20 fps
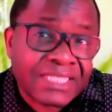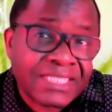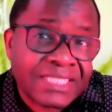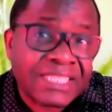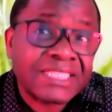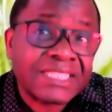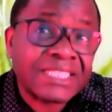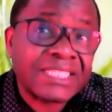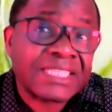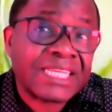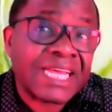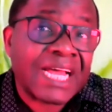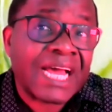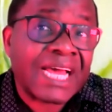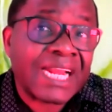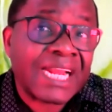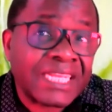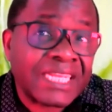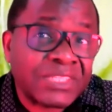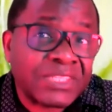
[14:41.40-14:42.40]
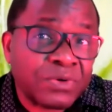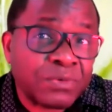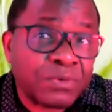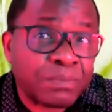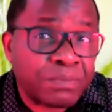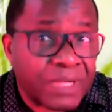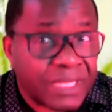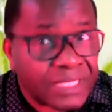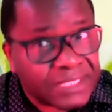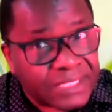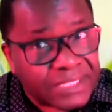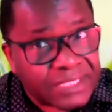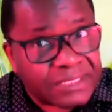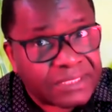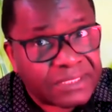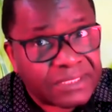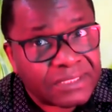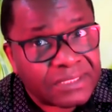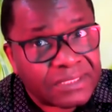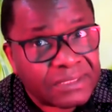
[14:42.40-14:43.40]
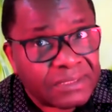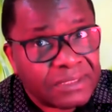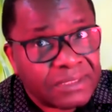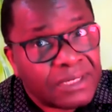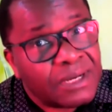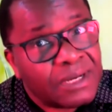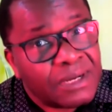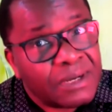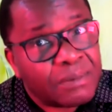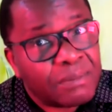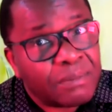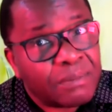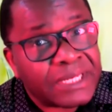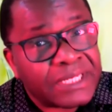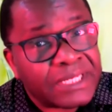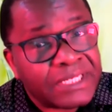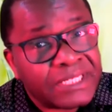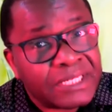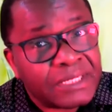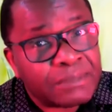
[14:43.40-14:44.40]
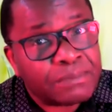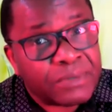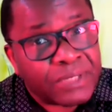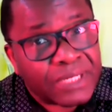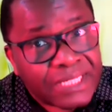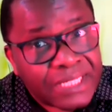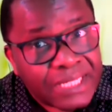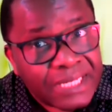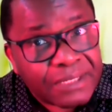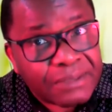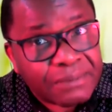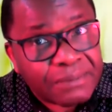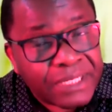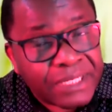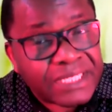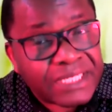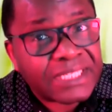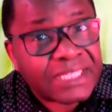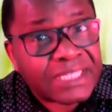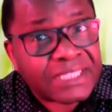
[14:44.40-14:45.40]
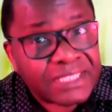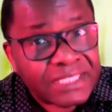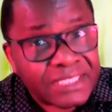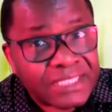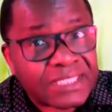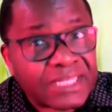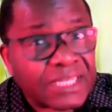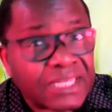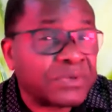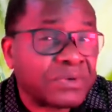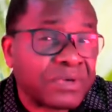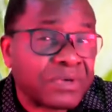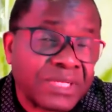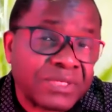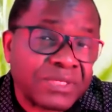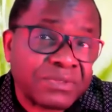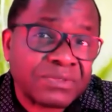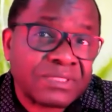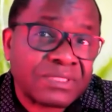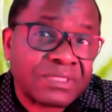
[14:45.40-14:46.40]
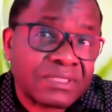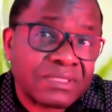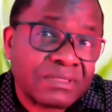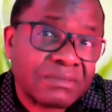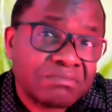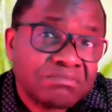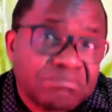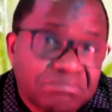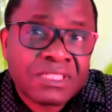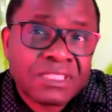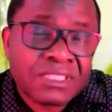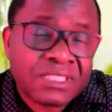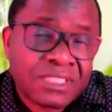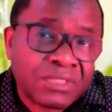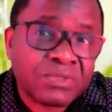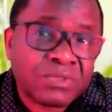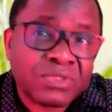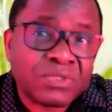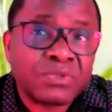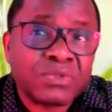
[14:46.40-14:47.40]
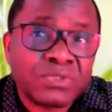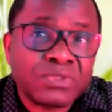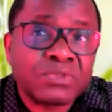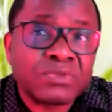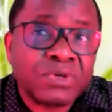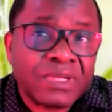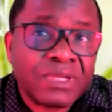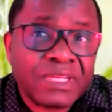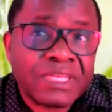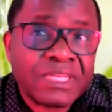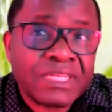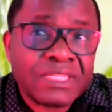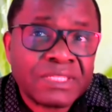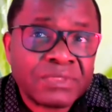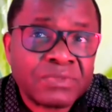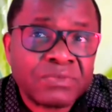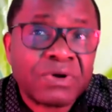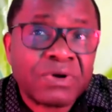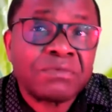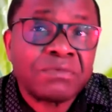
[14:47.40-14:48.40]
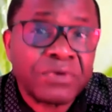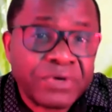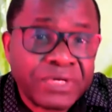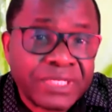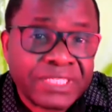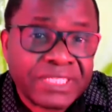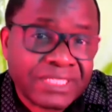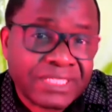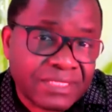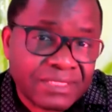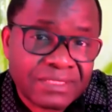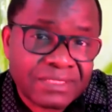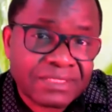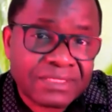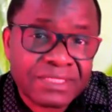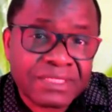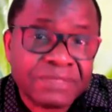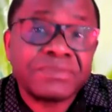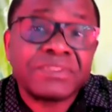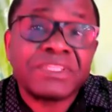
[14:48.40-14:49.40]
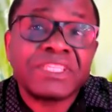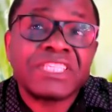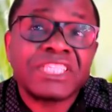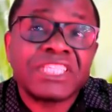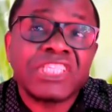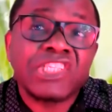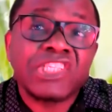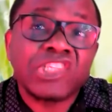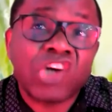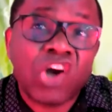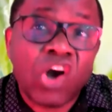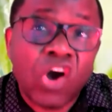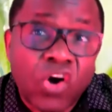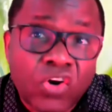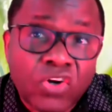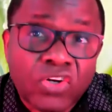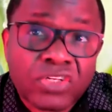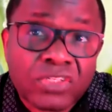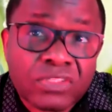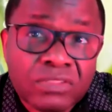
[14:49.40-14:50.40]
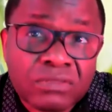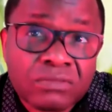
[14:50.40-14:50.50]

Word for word: This is a rite of passage. My dear brother, my dear sister, you cannot it's not good to, to avoid if it is still on.